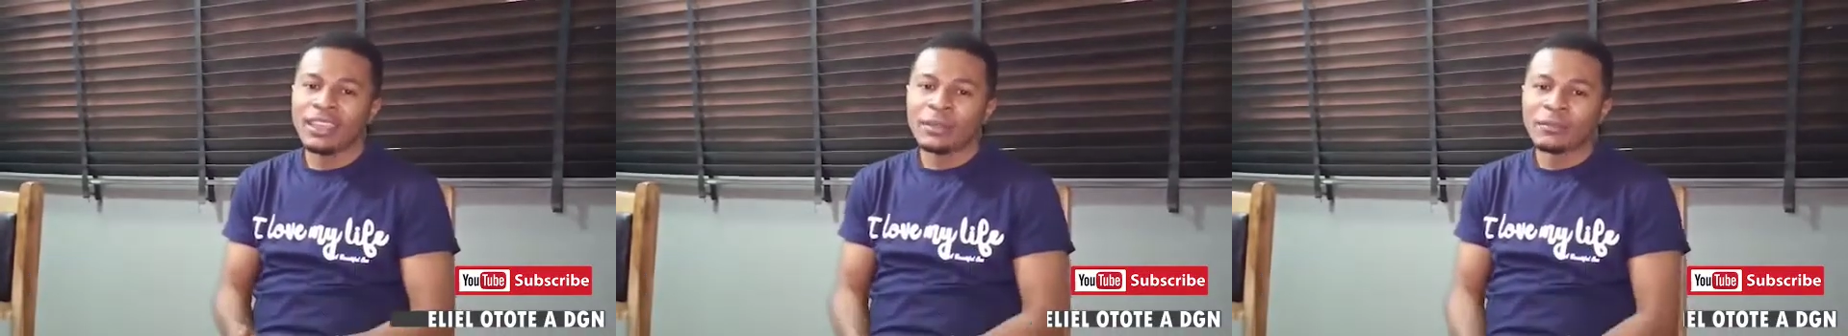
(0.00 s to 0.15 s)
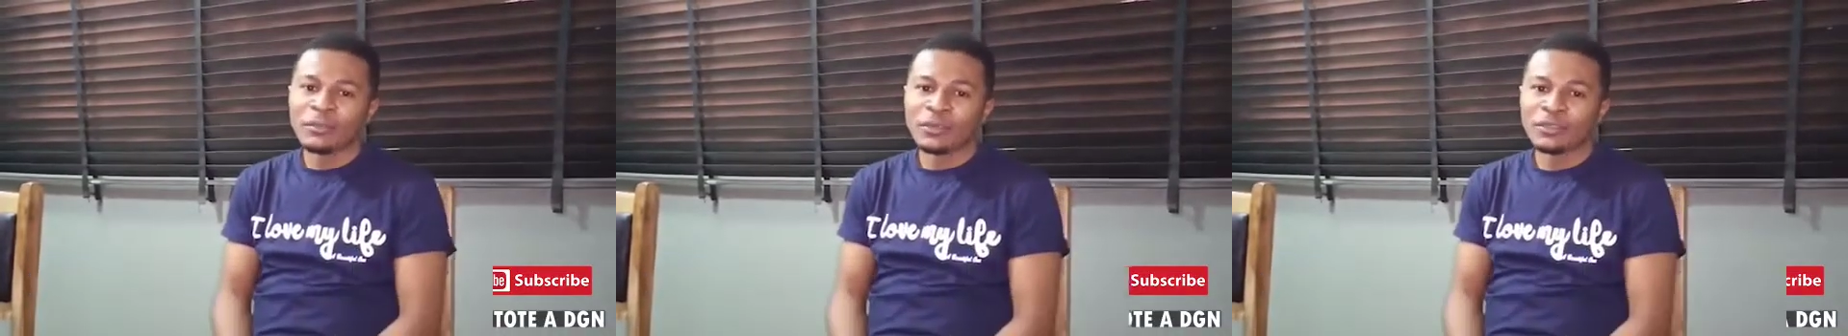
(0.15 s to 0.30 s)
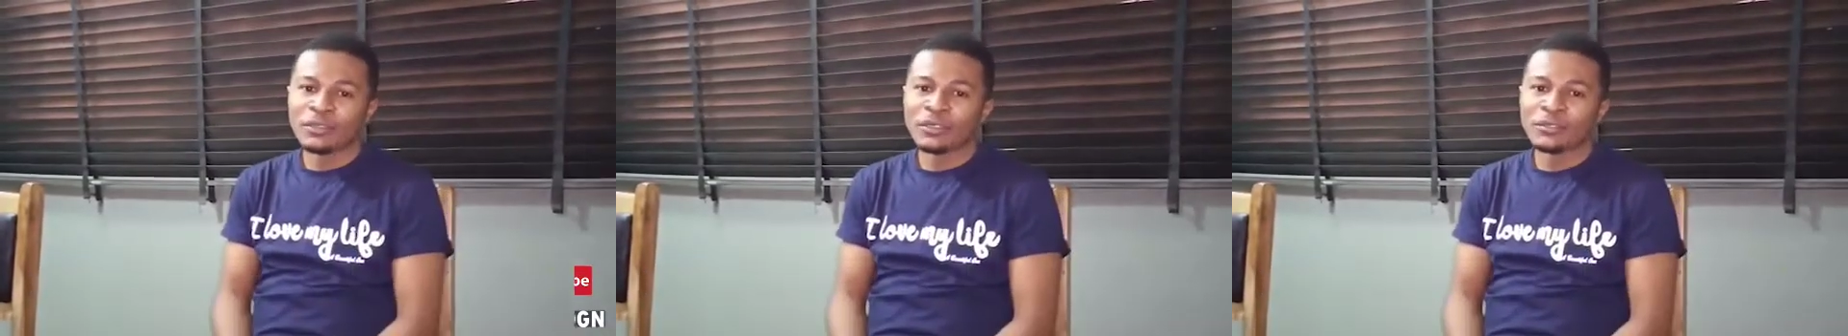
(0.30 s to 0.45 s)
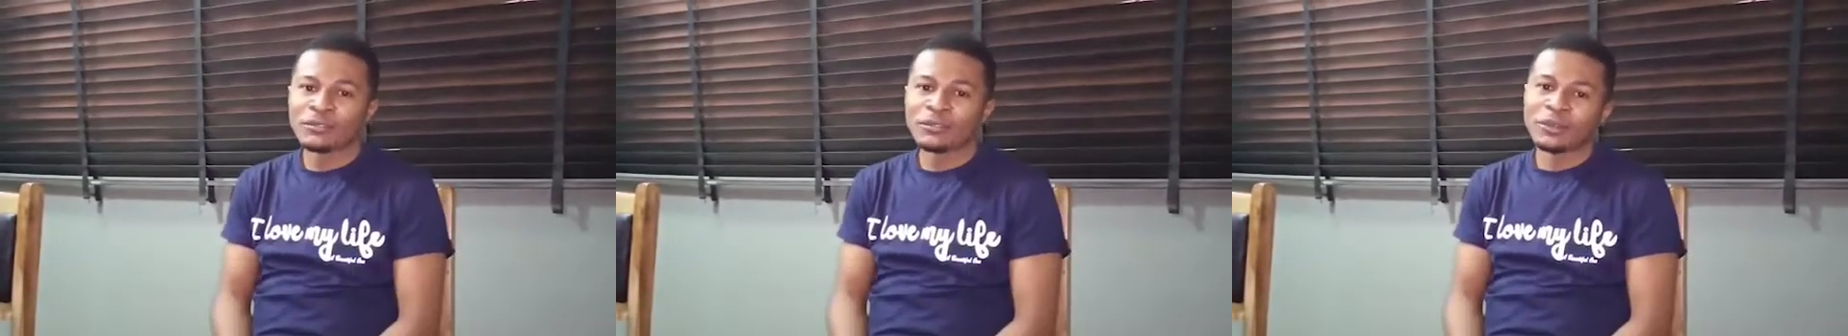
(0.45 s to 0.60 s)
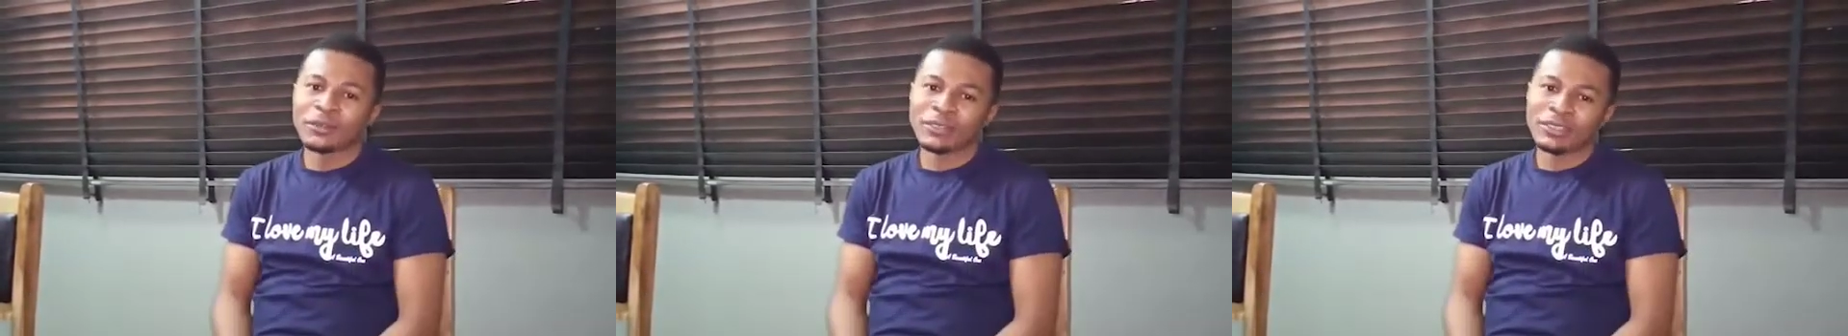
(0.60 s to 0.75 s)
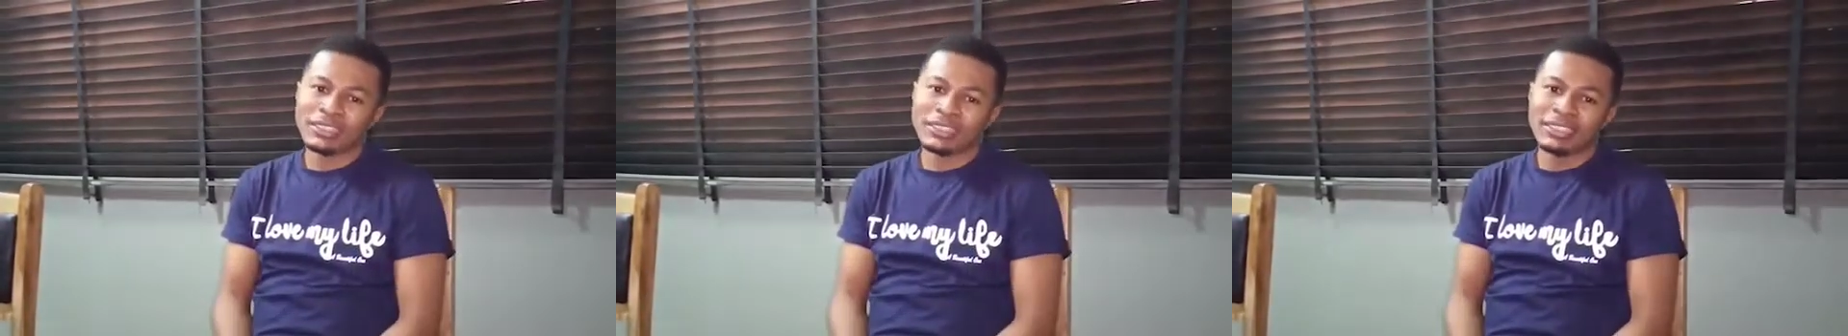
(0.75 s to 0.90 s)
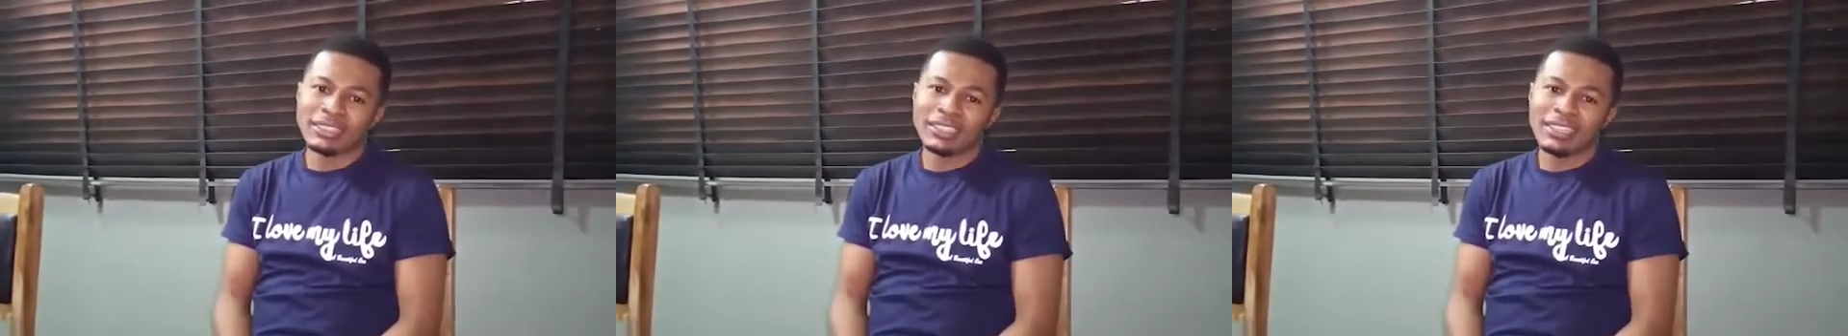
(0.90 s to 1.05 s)
Moving
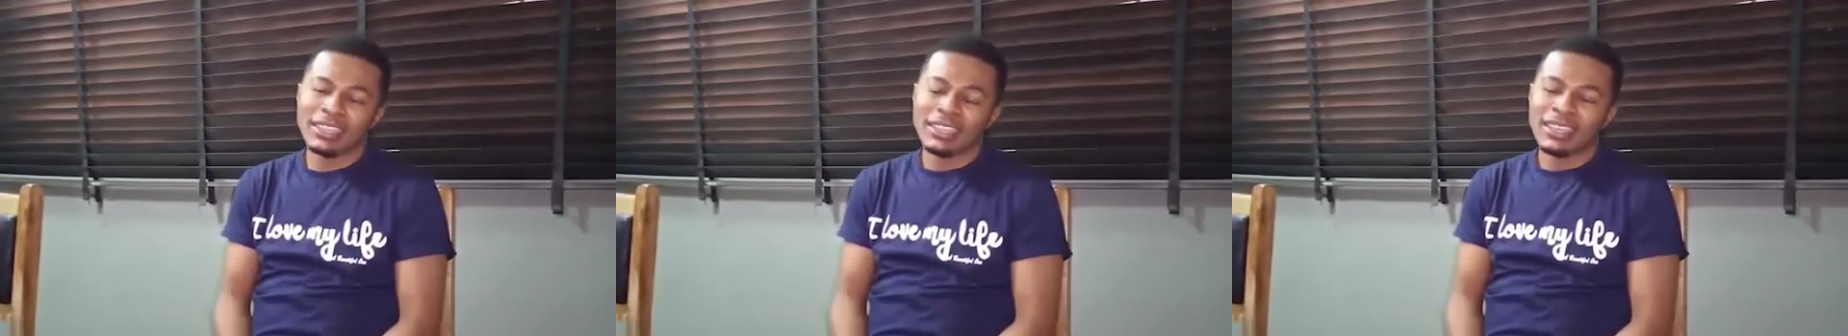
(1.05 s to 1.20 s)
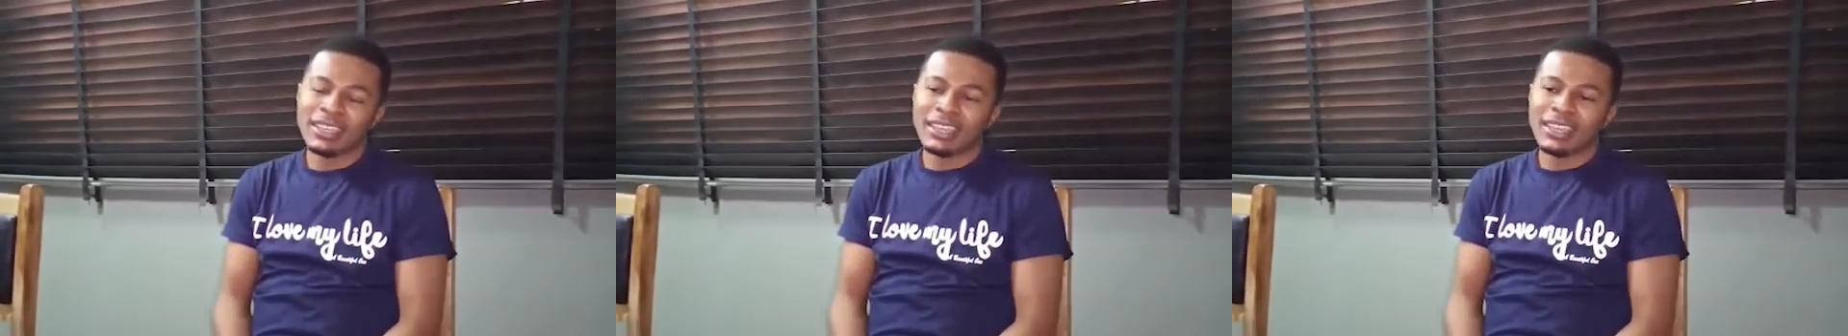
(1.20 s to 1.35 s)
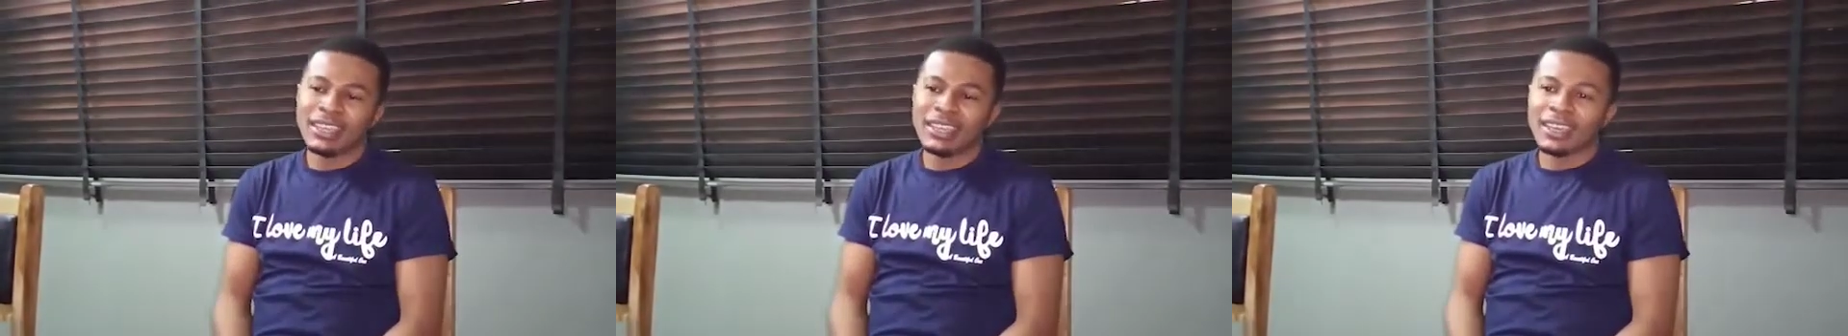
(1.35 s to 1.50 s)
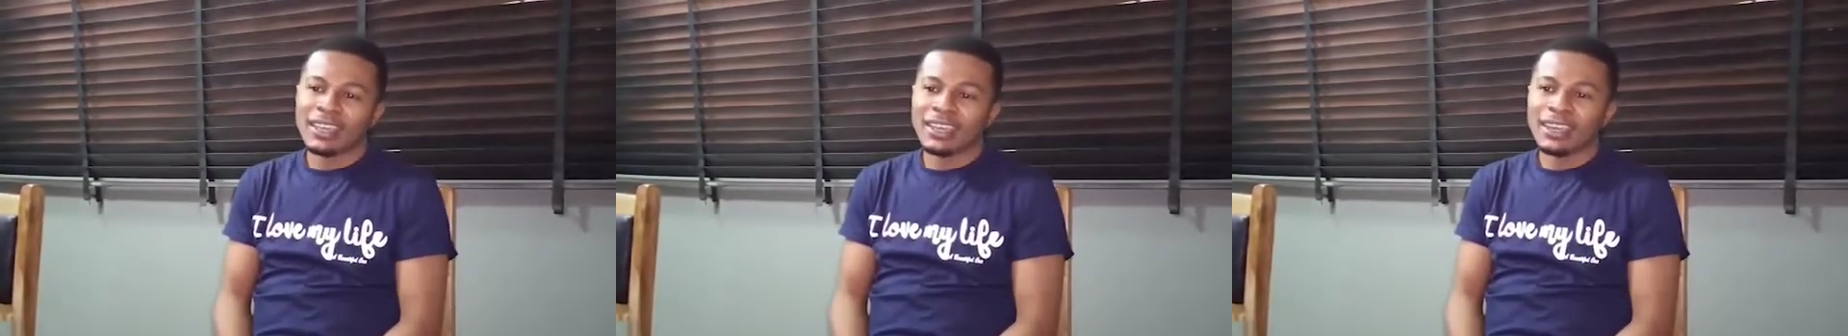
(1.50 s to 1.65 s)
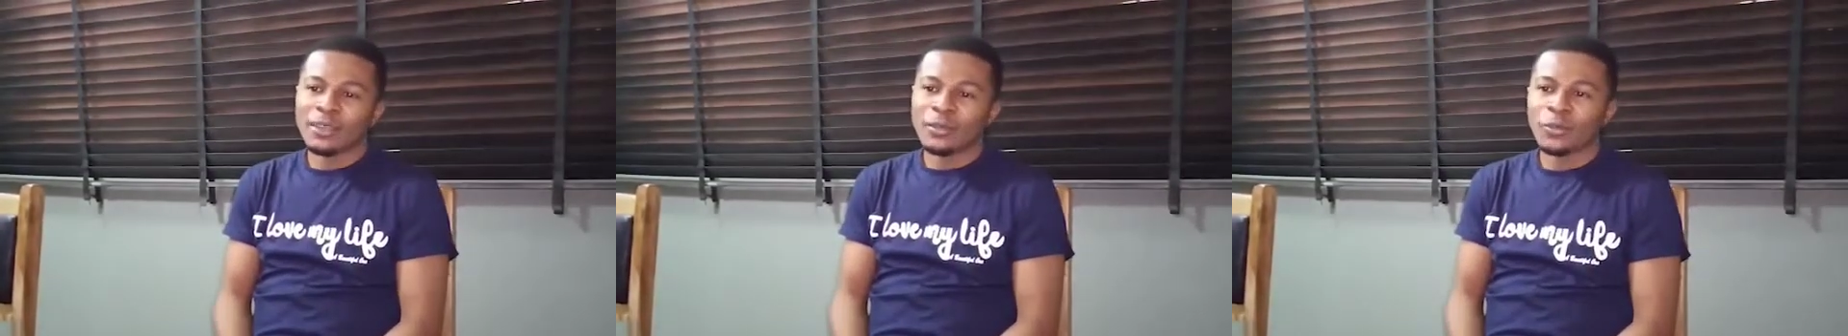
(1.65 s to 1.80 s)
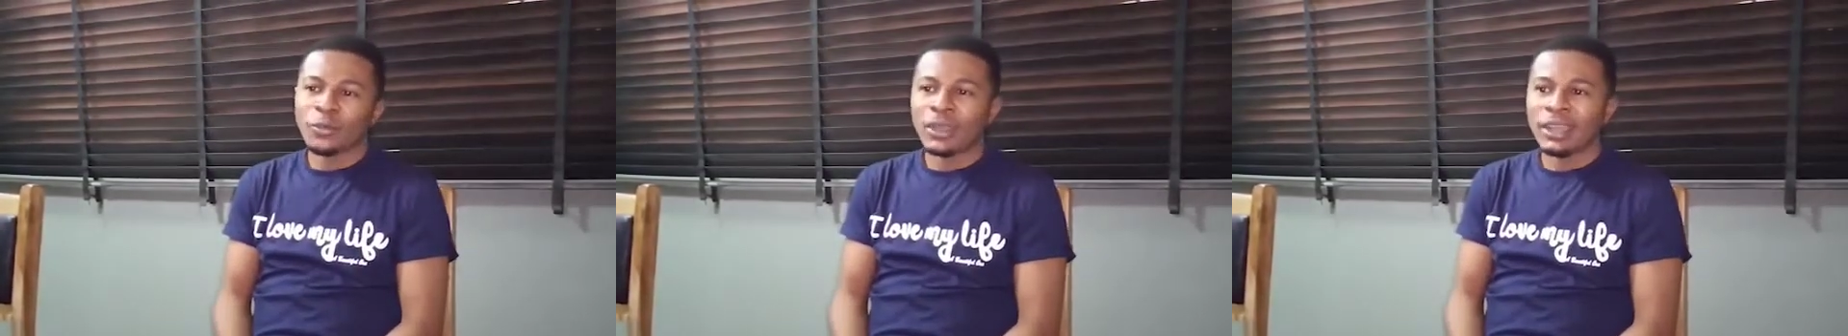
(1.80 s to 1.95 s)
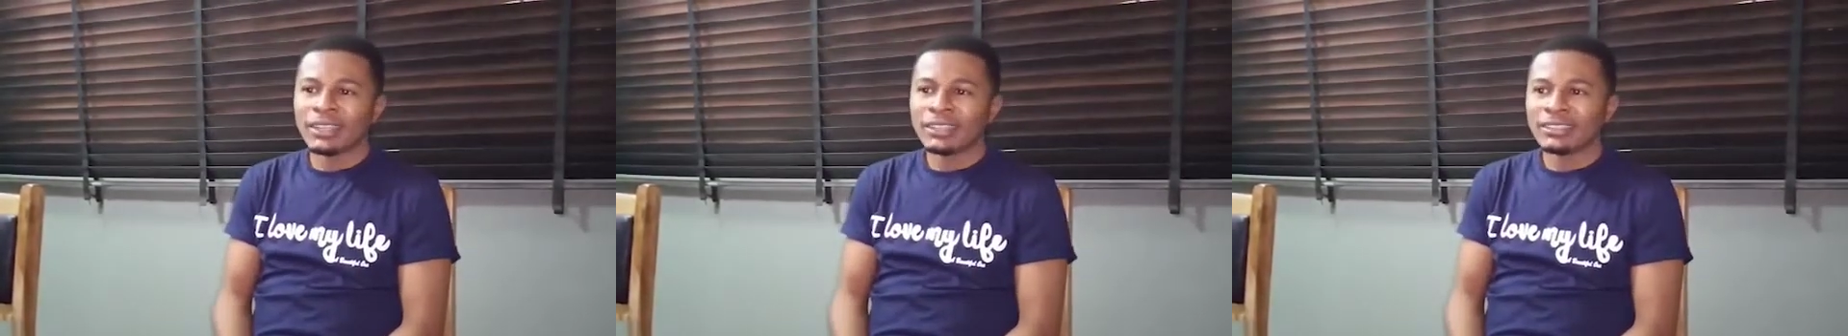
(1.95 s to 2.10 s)
forward,
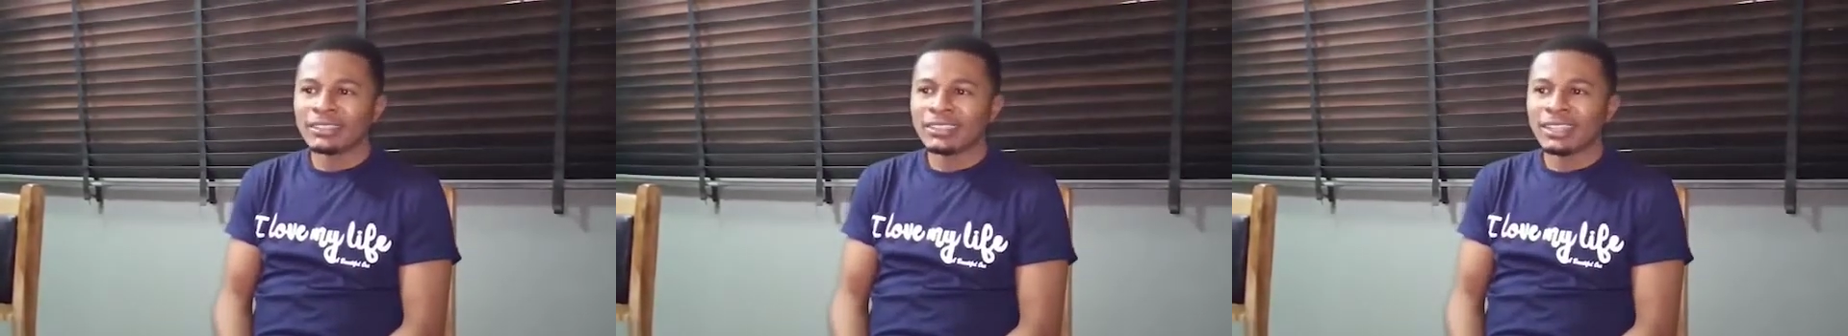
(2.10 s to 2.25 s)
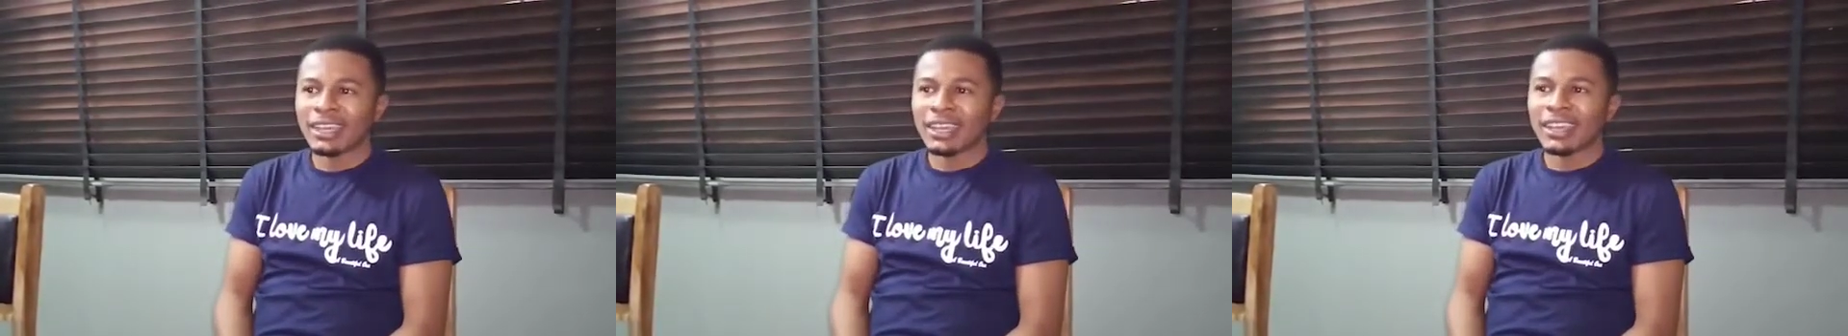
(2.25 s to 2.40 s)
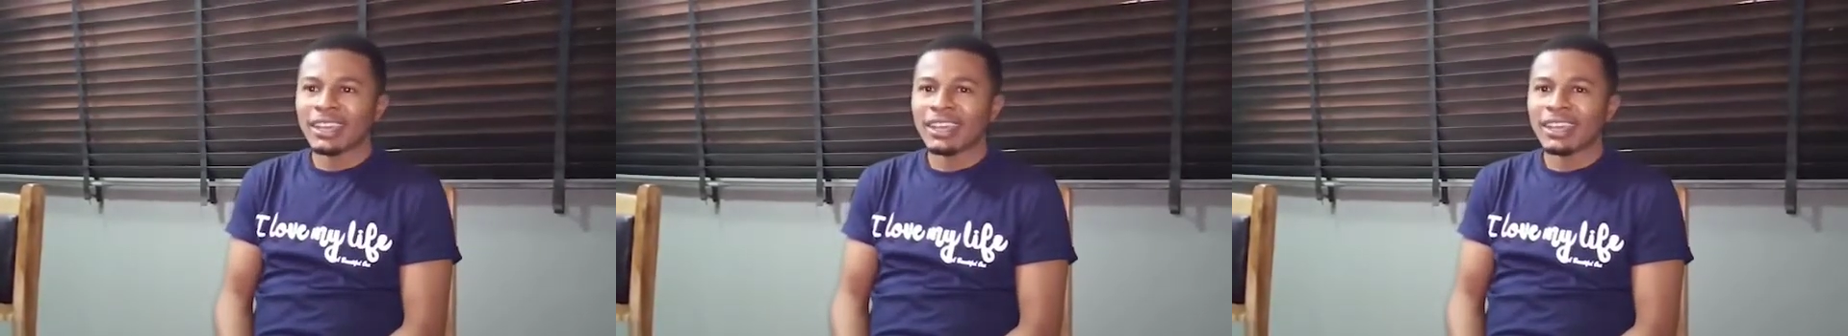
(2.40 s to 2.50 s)
when